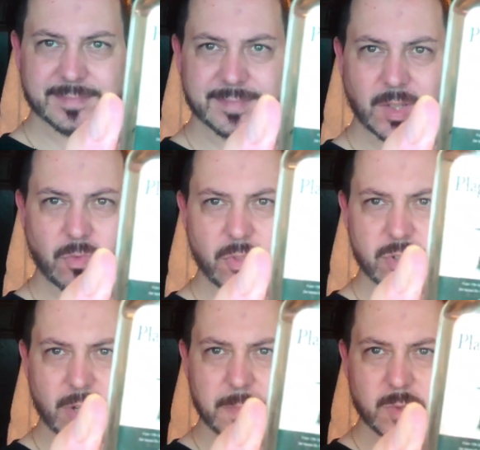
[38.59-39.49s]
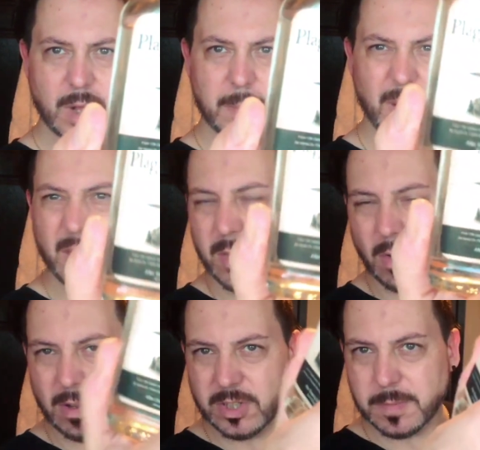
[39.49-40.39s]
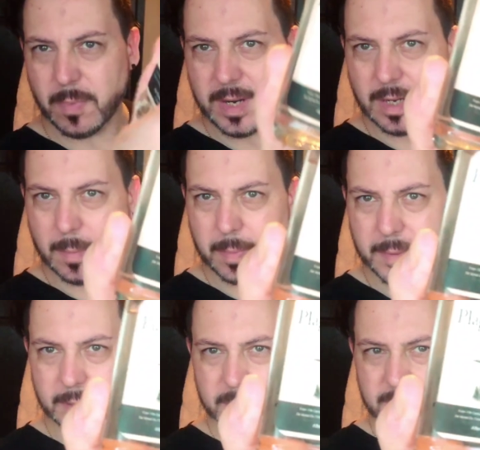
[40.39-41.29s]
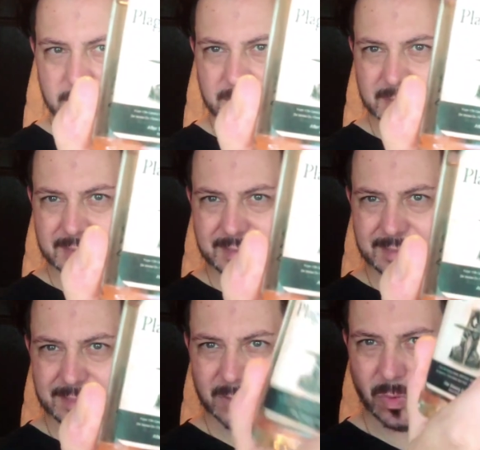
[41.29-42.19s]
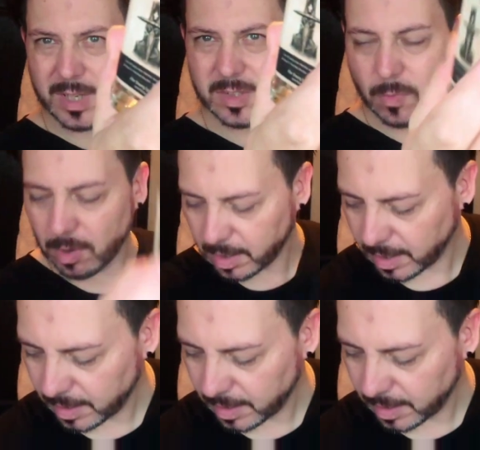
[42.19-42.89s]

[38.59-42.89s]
I've got the soap as well, but I thought I'd just break it up a bit. Razorock.